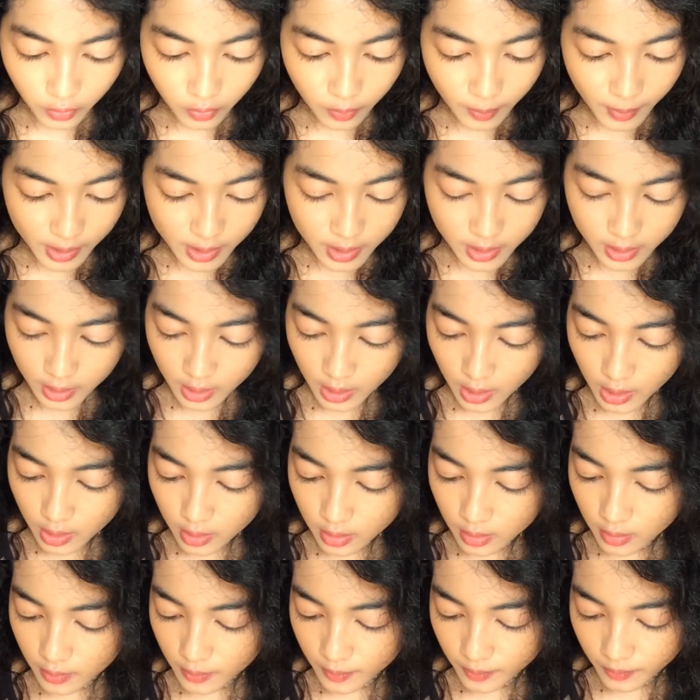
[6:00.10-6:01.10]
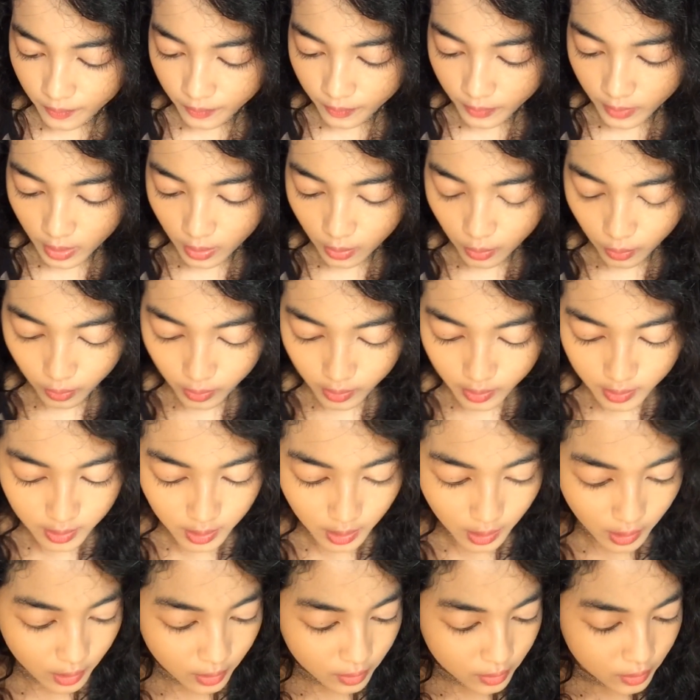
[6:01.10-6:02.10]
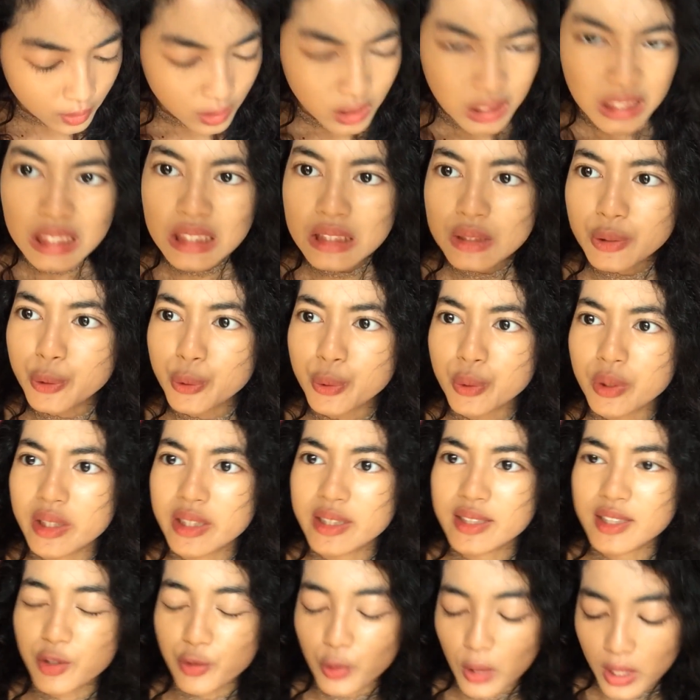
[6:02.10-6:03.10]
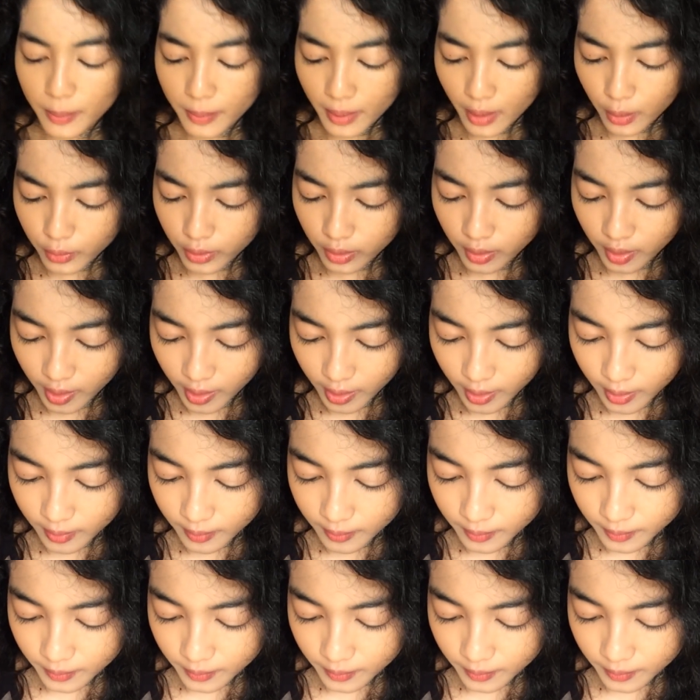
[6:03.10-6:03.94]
of my skin? We'll see. Ooh, it's quite powdery.